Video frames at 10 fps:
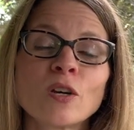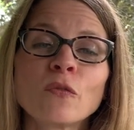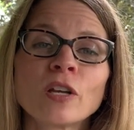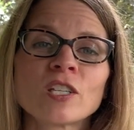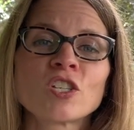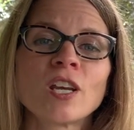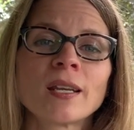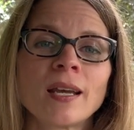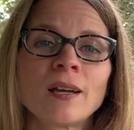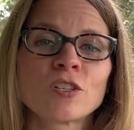Don't forget to
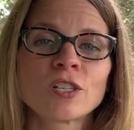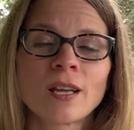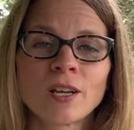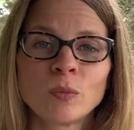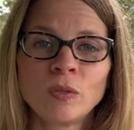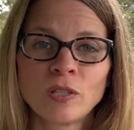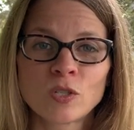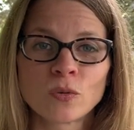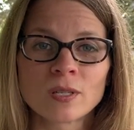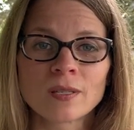check out
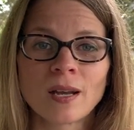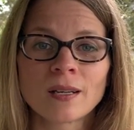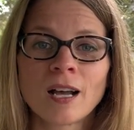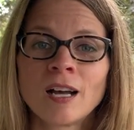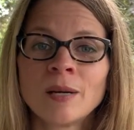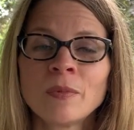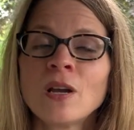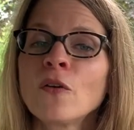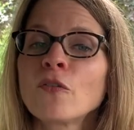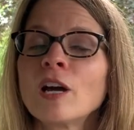chicagomovietours.com
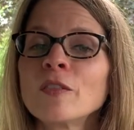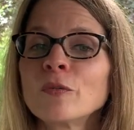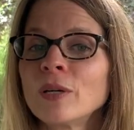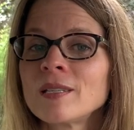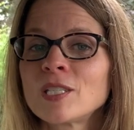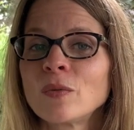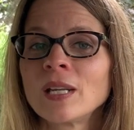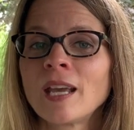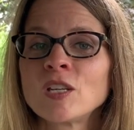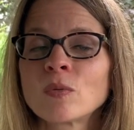for other ways to
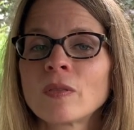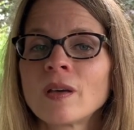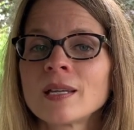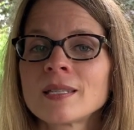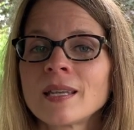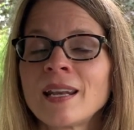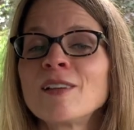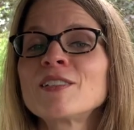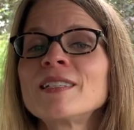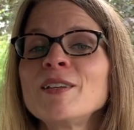engage with us, and
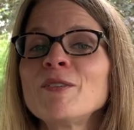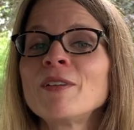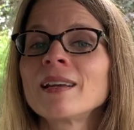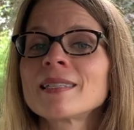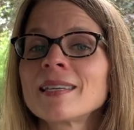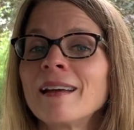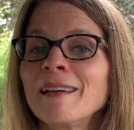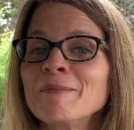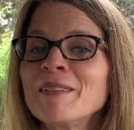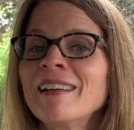I'll see you next
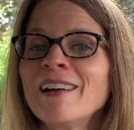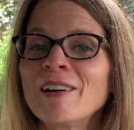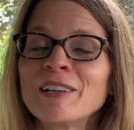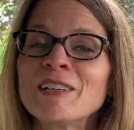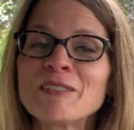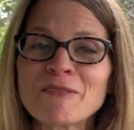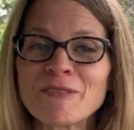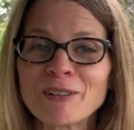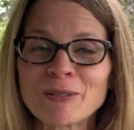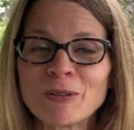time on another
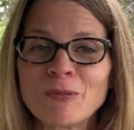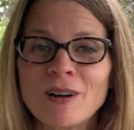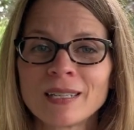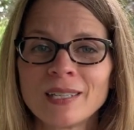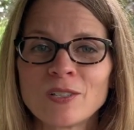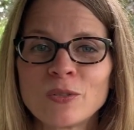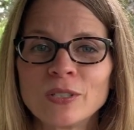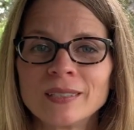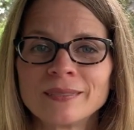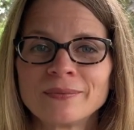virtual walking
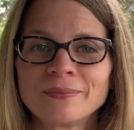tour.